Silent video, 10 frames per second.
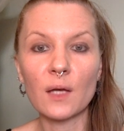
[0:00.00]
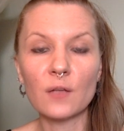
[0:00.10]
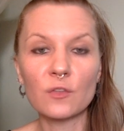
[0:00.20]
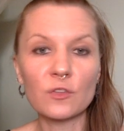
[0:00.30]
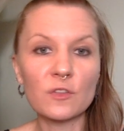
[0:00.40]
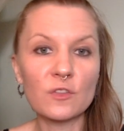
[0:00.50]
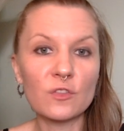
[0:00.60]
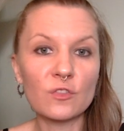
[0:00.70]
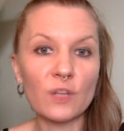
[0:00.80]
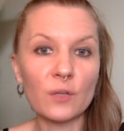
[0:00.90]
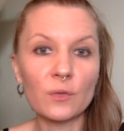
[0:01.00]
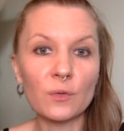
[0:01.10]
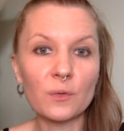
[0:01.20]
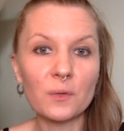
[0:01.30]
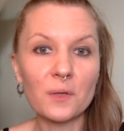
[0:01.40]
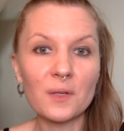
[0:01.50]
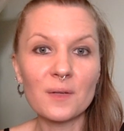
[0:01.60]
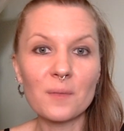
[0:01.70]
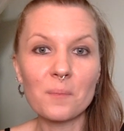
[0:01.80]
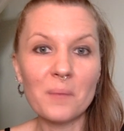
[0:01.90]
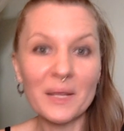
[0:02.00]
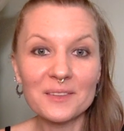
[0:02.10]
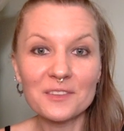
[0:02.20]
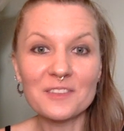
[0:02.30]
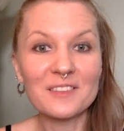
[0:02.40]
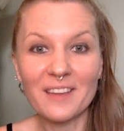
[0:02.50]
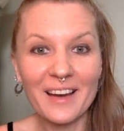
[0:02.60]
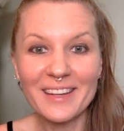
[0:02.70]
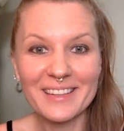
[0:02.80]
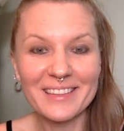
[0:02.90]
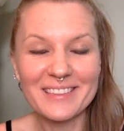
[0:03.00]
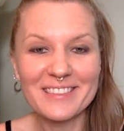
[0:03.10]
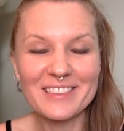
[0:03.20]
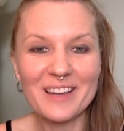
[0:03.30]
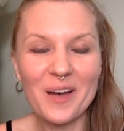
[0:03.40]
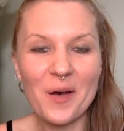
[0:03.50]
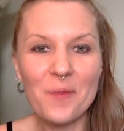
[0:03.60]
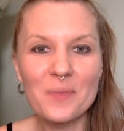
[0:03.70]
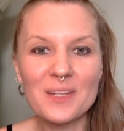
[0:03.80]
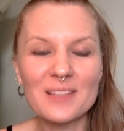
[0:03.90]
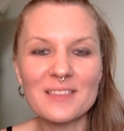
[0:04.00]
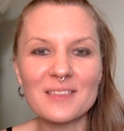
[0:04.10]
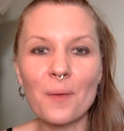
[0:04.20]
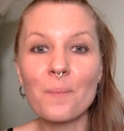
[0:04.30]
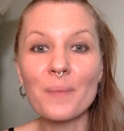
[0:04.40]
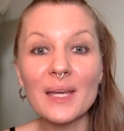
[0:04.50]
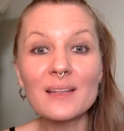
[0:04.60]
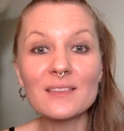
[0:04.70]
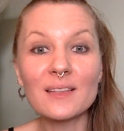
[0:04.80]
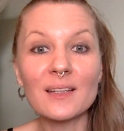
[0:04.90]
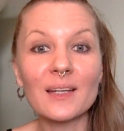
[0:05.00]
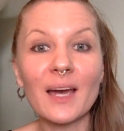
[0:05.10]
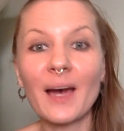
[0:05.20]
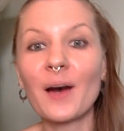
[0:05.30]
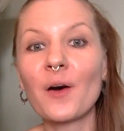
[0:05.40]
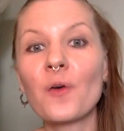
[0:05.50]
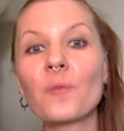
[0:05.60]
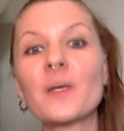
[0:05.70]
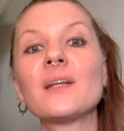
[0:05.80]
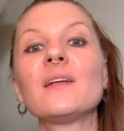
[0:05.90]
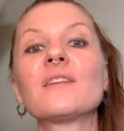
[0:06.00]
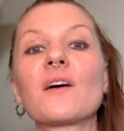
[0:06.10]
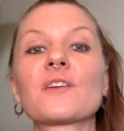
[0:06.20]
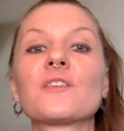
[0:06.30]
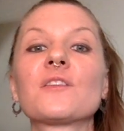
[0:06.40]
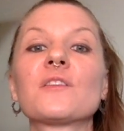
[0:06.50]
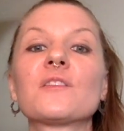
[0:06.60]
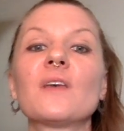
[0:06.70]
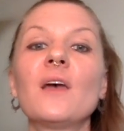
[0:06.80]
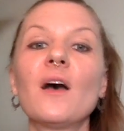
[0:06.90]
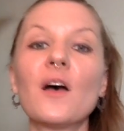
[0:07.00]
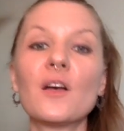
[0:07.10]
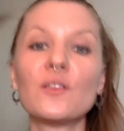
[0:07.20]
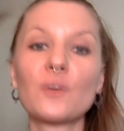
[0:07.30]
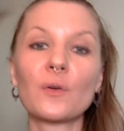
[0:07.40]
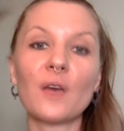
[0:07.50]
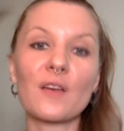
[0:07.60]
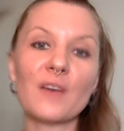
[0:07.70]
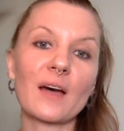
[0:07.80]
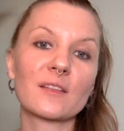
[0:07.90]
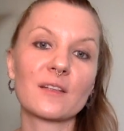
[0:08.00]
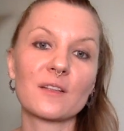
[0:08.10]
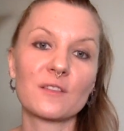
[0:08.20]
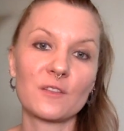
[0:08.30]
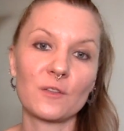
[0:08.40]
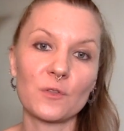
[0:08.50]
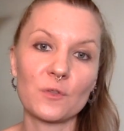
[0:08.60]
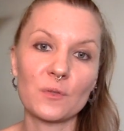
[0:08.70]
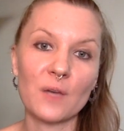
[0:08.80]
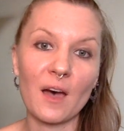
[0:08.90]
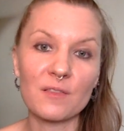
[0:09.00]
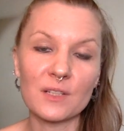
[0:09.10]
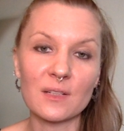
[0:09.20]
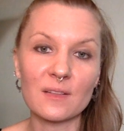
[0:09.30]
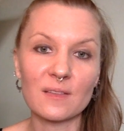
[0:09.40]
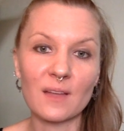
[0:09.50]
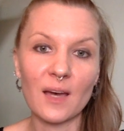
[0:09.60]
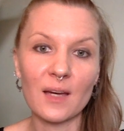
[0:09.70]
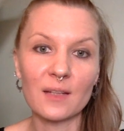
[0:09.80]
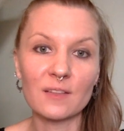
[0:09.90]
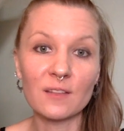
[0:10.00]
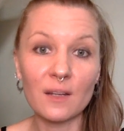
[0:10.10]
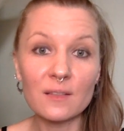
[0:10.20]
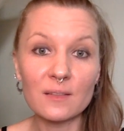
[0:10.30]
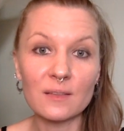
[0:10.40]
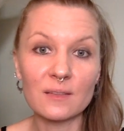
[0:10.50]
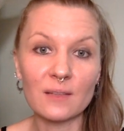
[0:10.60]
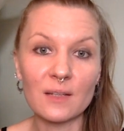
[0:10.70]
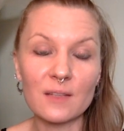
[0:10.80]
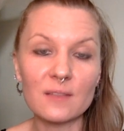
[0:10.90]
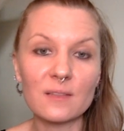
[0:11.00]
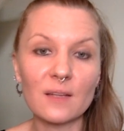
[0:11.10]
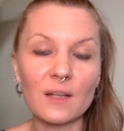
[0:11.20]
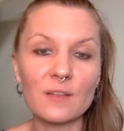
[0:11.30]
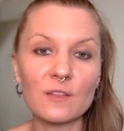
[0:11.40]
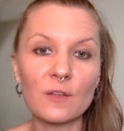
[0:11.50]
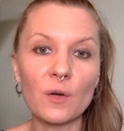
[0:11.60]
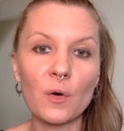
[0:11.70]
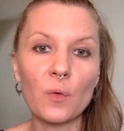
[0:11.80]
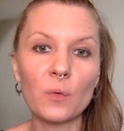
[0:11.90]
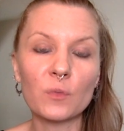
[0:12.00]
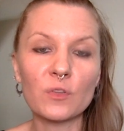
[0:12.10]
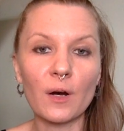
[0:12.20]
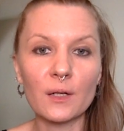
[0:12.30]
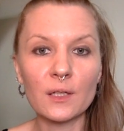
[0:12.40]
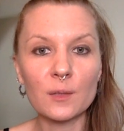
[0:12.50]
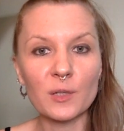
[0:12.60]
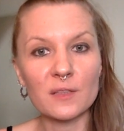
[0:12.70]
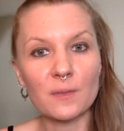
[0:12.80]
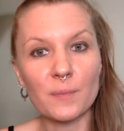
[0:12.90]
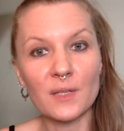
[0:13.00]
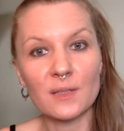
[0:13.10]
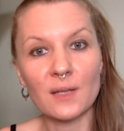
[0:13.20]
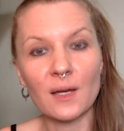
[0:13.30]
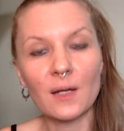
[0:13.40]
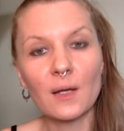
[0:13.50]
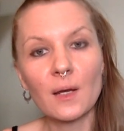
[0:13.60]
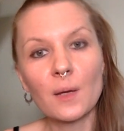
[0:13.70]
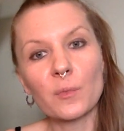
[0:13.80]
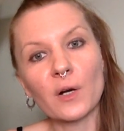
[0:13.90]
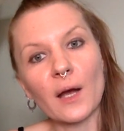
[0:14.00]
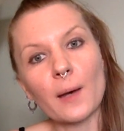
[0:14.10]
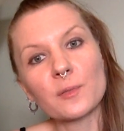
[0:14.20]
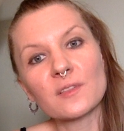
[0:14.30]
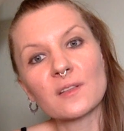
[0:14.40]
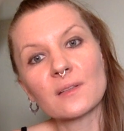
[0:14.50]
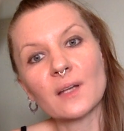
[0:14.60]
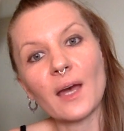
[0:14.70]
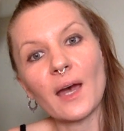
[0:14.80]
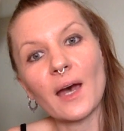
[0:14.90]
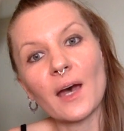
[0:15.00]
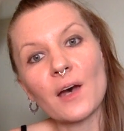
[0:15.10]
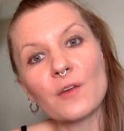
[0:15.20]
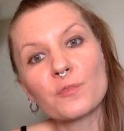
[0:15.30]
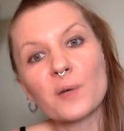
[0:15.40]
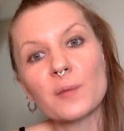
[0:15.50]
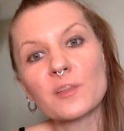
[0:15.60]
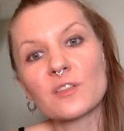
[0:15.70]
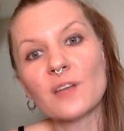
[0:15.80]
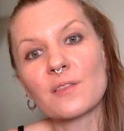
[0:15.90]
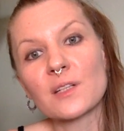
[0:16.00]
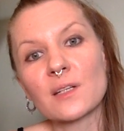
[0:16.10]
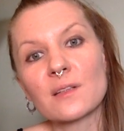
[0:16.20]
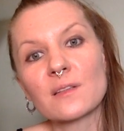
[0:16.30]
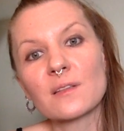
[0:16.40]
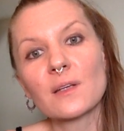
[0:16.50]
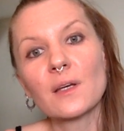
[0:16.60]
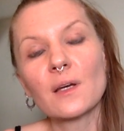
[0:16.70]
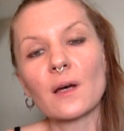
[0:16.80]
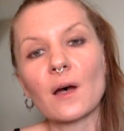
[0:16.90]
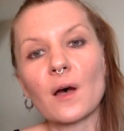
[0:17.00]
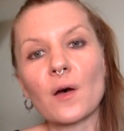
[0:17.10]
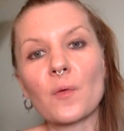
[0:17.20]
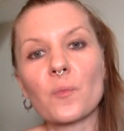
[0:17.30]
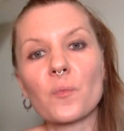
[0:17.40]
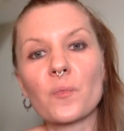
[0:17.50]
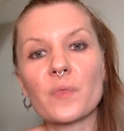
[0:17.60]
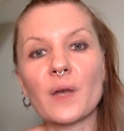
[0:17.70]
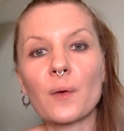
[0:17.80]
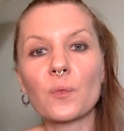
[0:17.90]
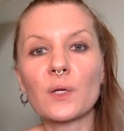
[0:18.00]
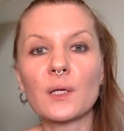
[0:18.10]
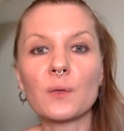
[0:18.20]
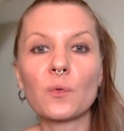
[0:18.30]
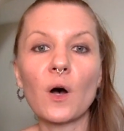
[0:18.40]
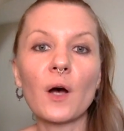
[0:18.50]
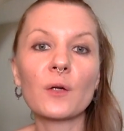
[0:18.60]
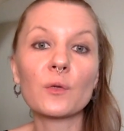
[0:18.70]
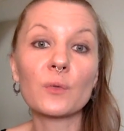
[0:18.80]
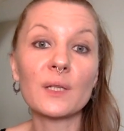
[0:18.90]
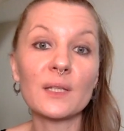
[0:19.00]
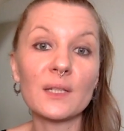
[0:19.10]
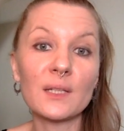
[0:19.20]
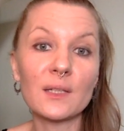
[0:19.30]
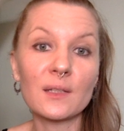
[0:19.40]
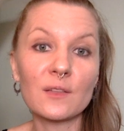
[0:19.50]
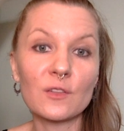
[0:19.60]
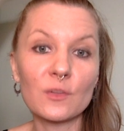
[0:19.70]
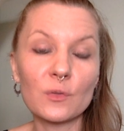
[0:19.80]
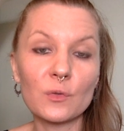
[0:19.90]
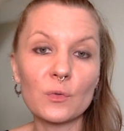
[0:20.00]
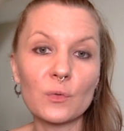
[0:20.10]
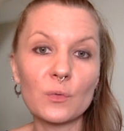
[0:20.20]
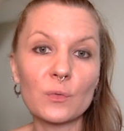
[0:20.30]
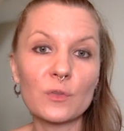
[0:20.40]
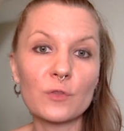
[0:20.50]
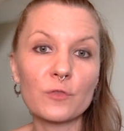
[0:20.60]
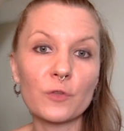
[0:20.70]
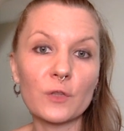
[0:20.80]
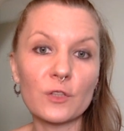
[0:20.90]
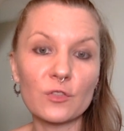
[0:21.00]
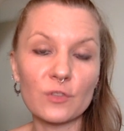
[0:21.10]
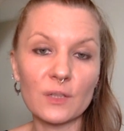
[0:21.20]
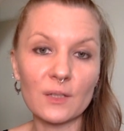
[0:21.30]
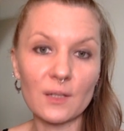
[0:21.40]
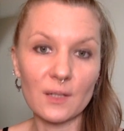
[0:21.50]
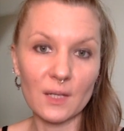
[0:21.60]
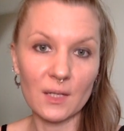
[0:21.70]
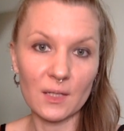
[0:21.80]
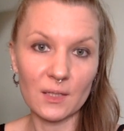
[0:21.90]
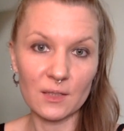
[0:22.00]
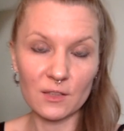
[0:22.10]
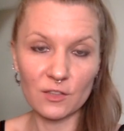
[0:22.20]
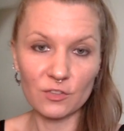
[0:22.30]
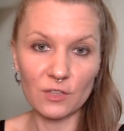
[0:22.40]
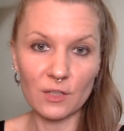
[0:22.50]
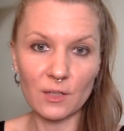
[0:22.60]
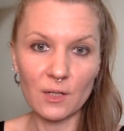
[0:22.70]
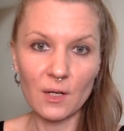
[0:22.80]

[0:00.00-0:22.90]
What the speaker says: just general medical science. It's amazing how many doctors don't have access to the evidence that does exist. And so when we're talking about something that perhaps doesn't have published evidence that we want or we need to fully treat a condition,